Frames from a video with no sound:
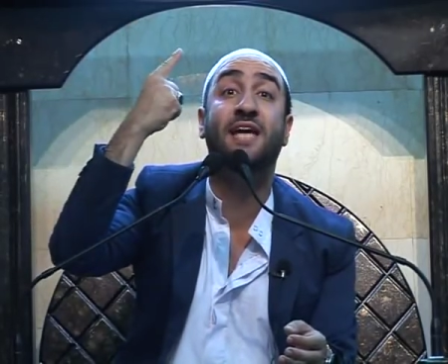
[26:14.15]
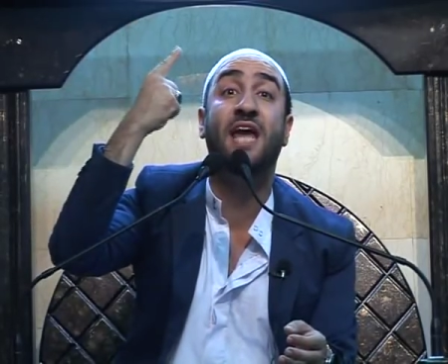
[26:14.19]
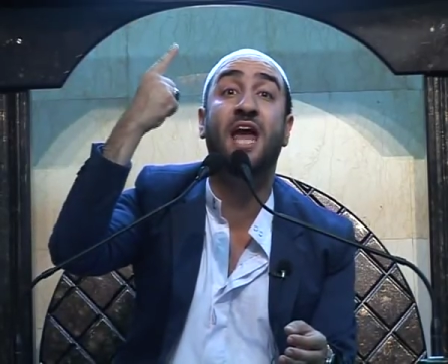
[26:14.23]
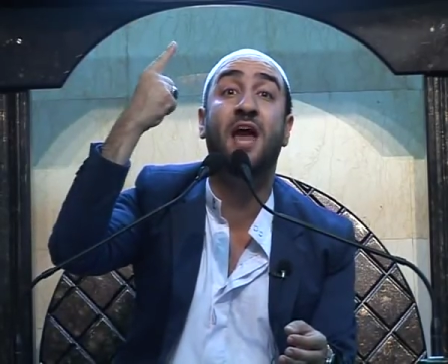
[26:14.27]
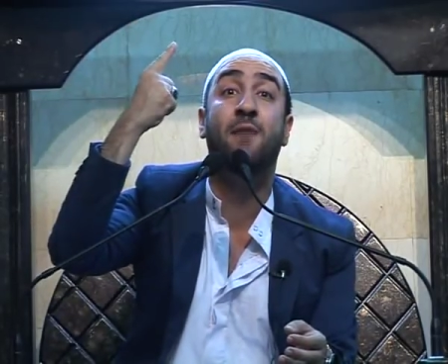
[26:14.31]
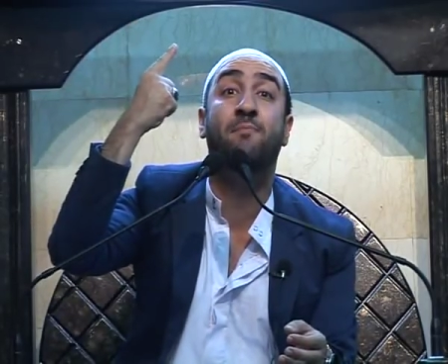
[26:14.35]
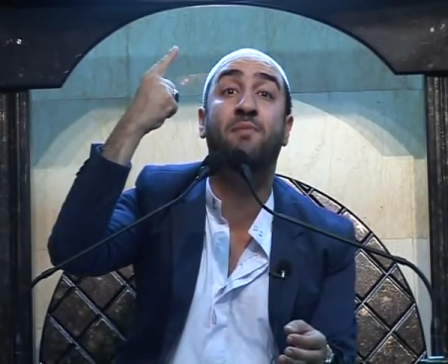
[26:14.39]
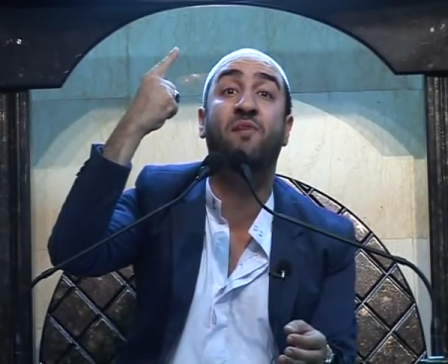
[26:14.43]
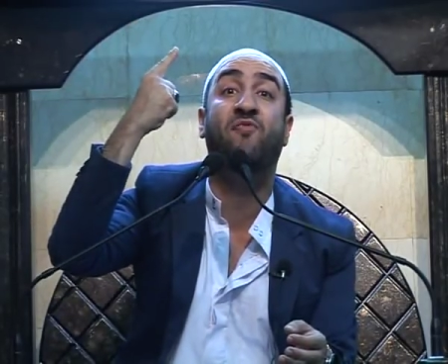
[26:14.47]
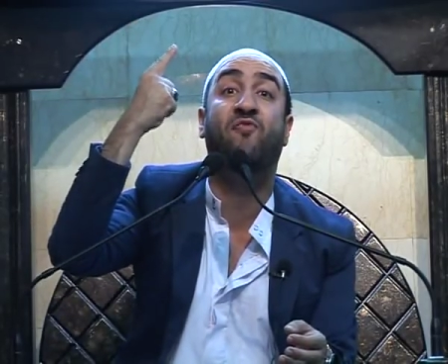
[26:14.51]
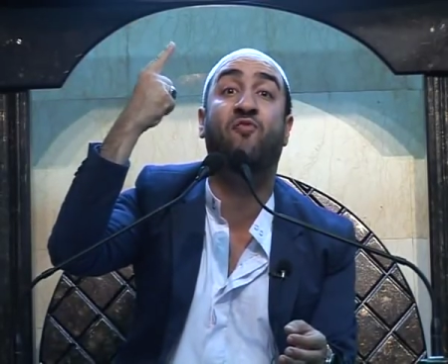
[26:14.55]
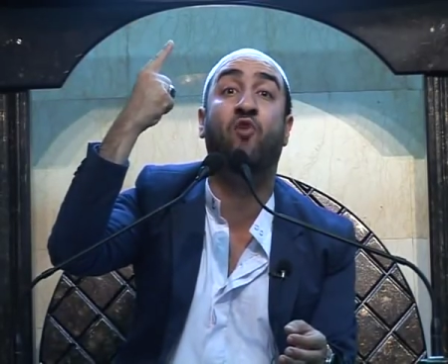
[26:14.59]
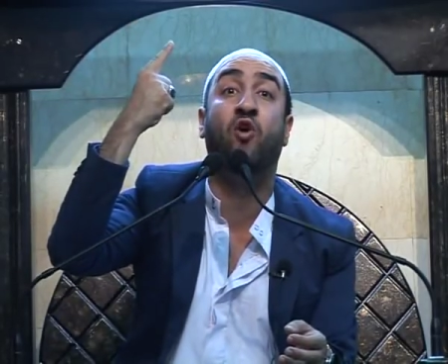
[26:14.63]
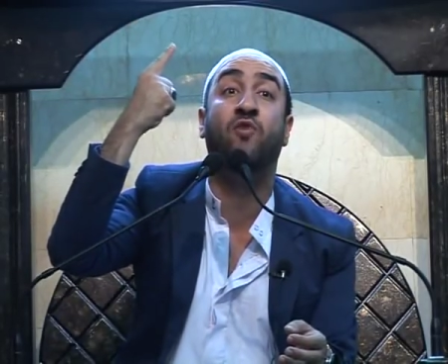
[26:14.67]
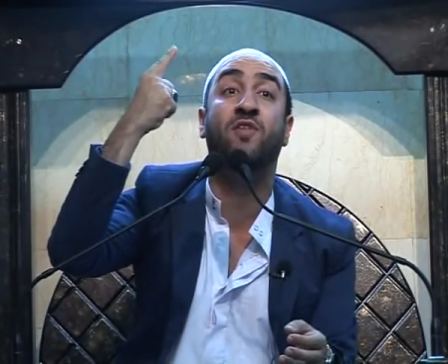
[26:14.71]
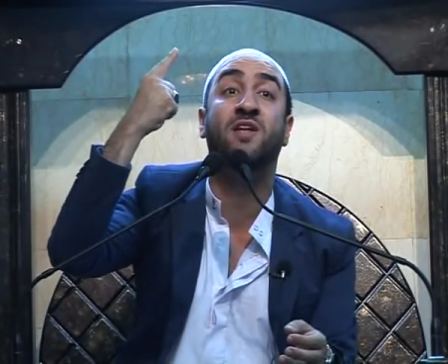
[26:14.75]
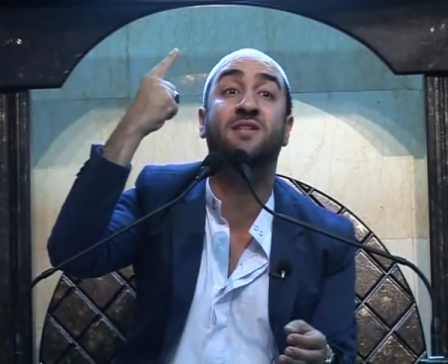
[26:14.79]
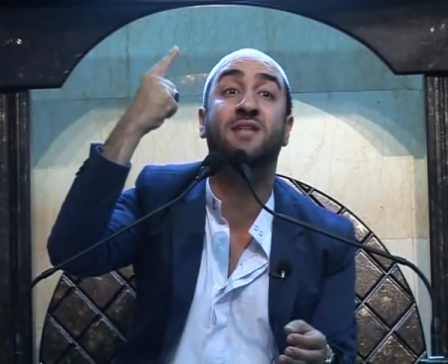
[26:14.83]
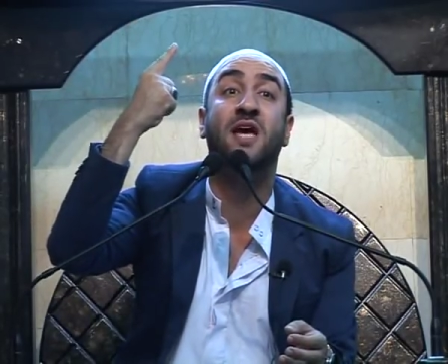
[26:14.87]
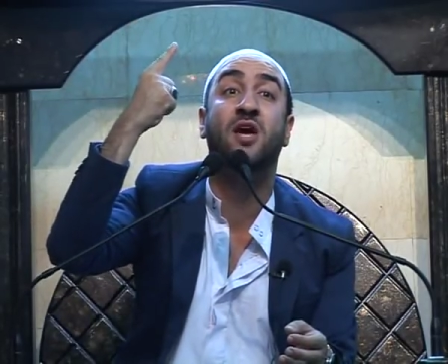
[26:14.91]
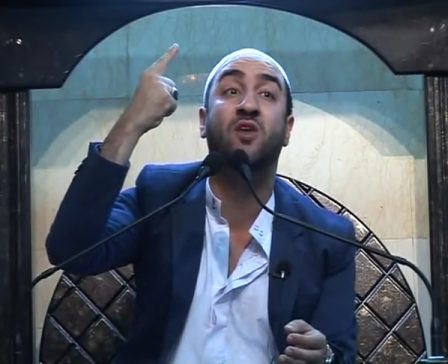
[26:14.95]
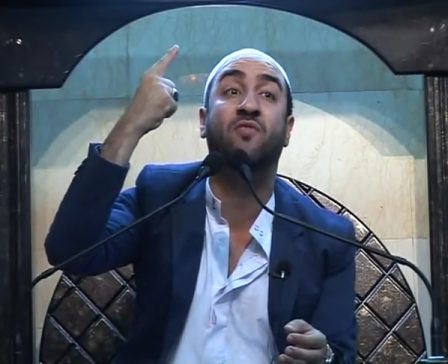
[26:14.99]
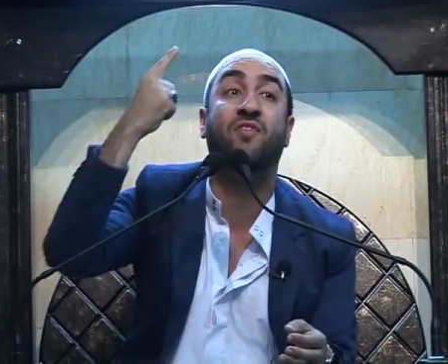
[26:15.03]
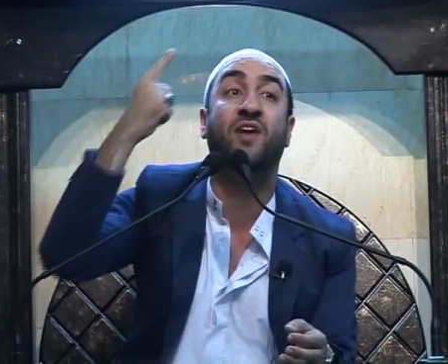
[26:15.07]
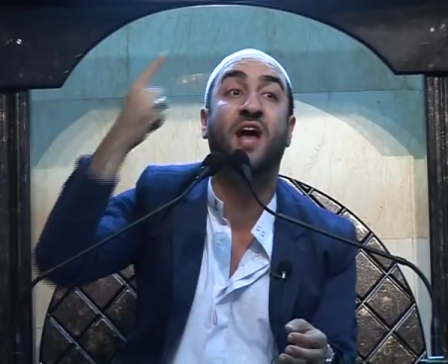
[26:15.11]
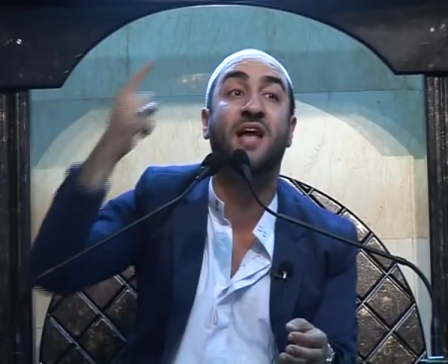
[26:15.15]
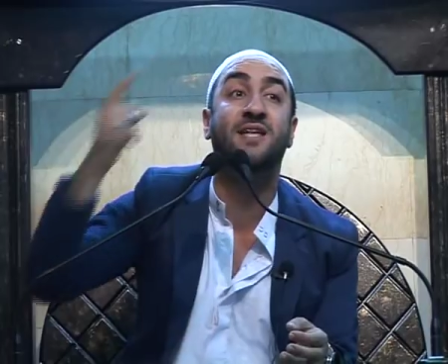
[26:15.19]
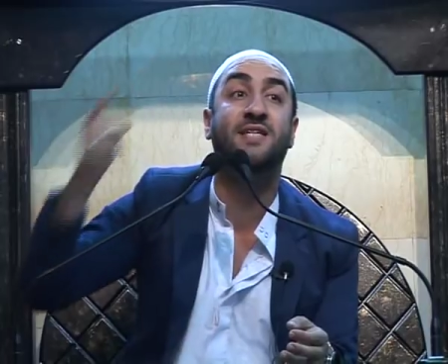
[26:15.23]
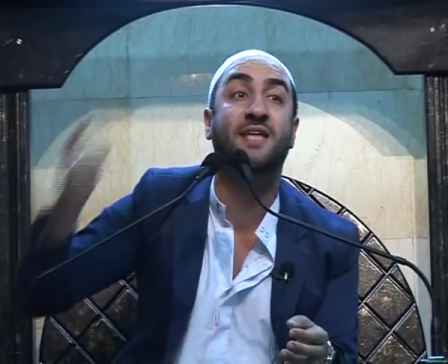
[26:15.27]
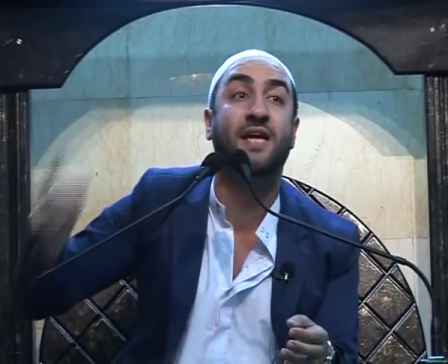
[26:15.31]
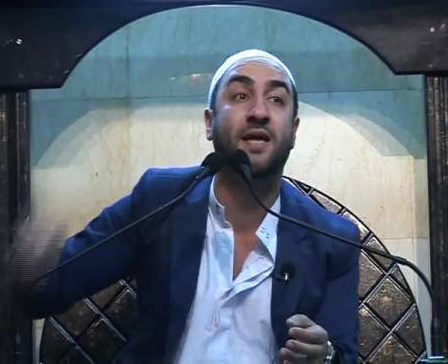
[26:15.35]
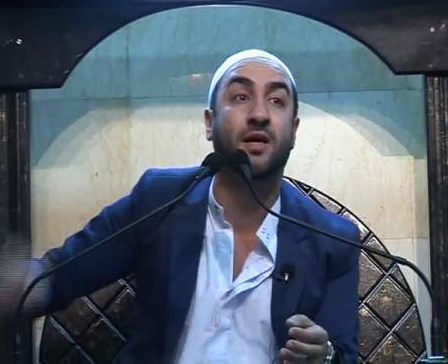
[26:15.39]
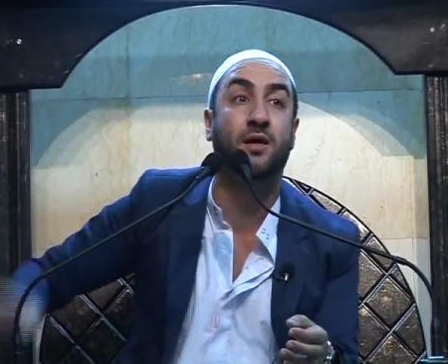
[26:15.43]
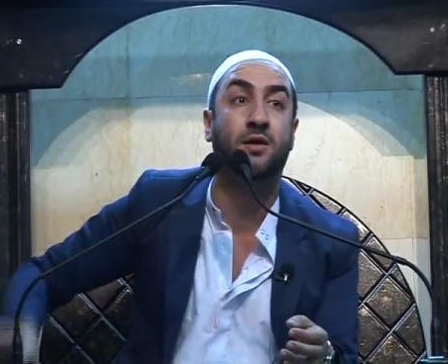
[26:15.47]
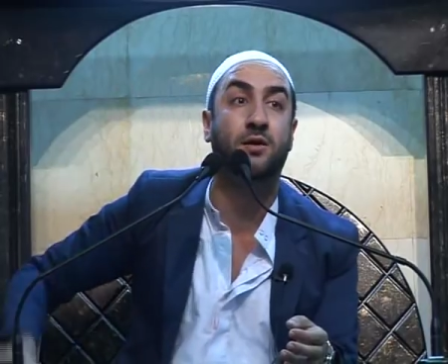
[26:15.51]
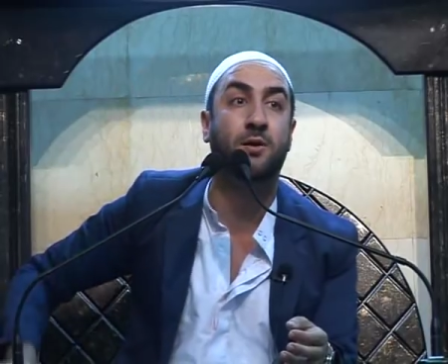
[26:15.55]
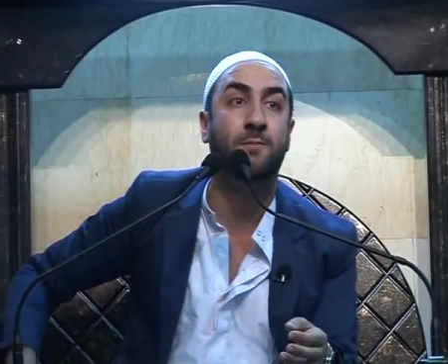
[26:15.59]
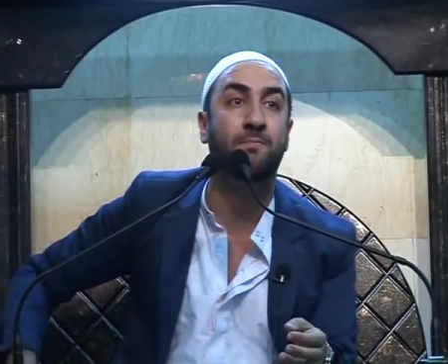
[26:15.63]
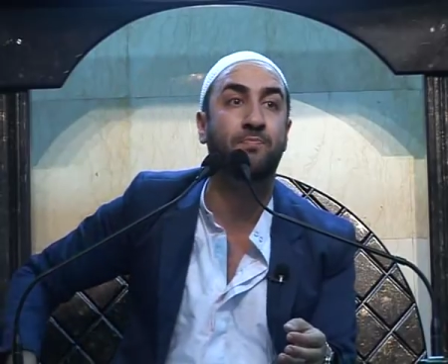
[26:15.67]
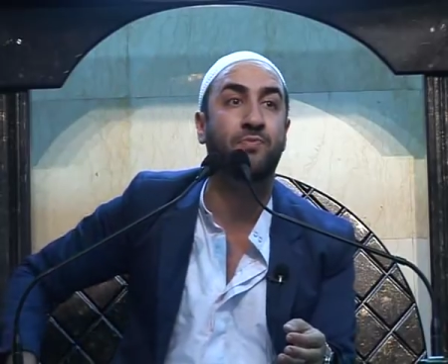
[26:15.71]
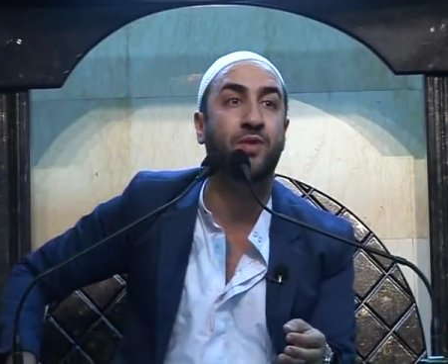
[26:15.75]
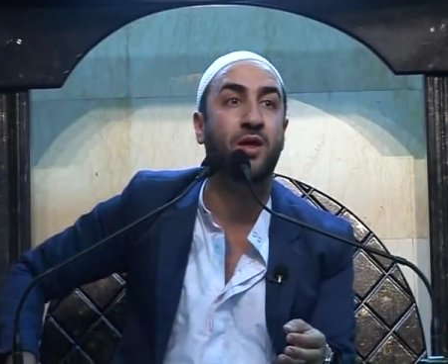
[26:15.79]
year before the day of Ghadir.